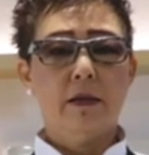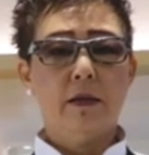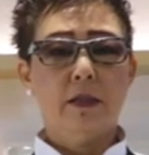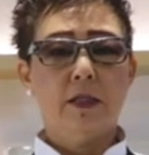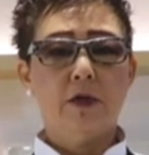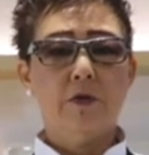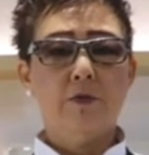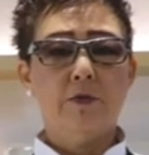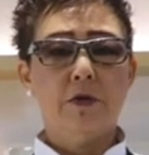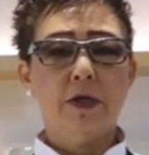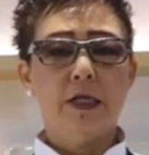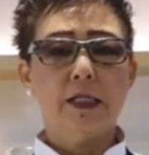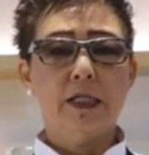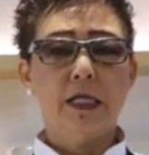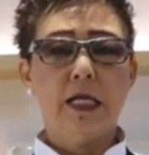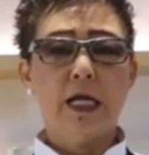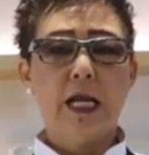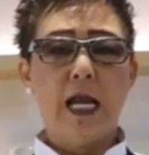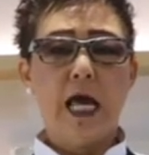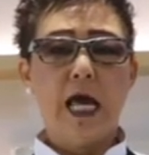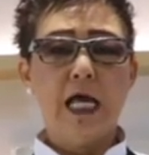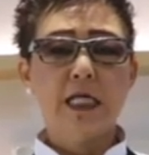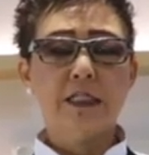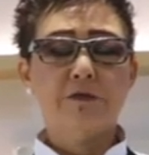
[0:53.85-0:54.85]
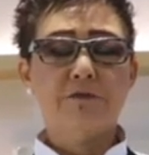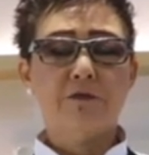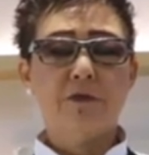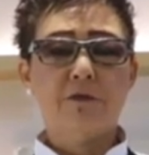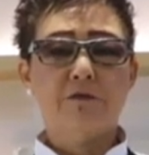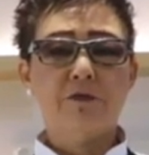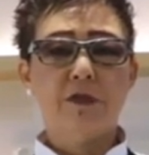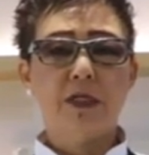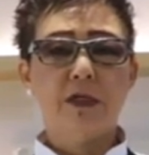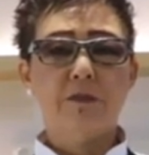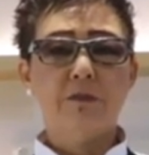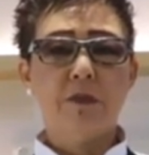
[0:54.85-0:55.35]
during the last
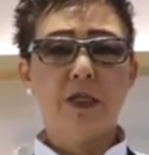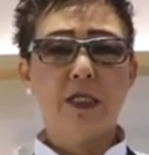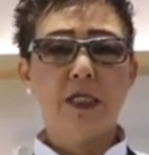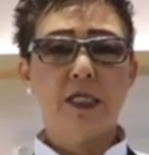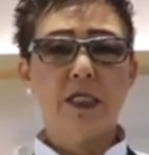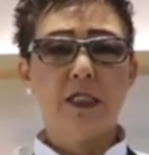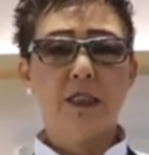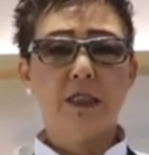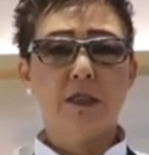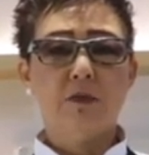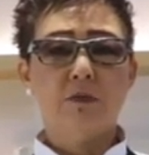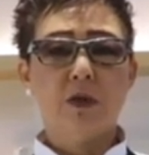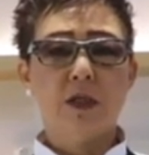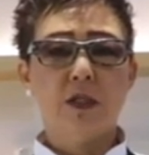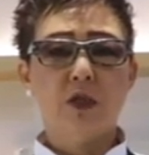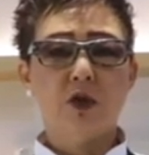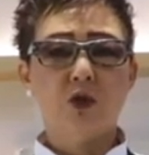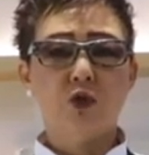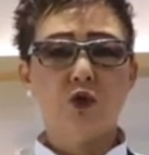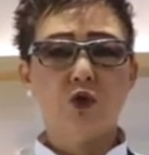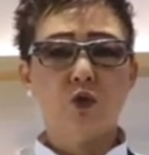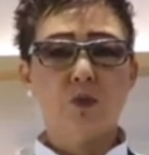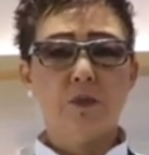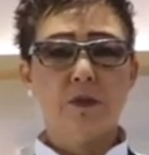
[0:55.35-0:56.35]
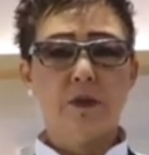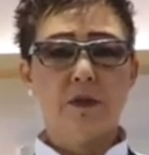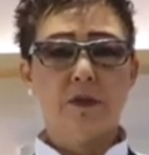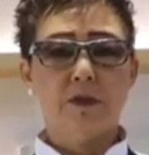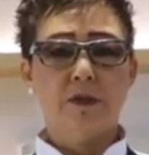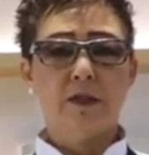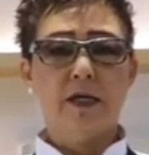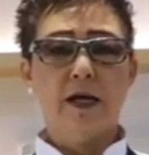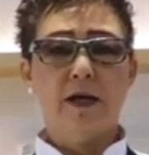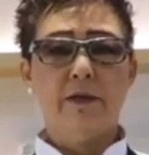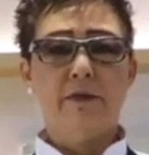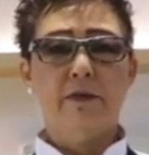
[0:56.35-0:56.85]
15 minutes when the soup is
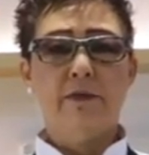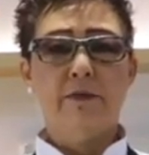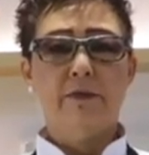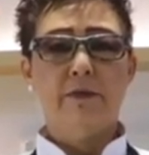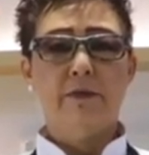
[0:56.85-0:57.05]
done.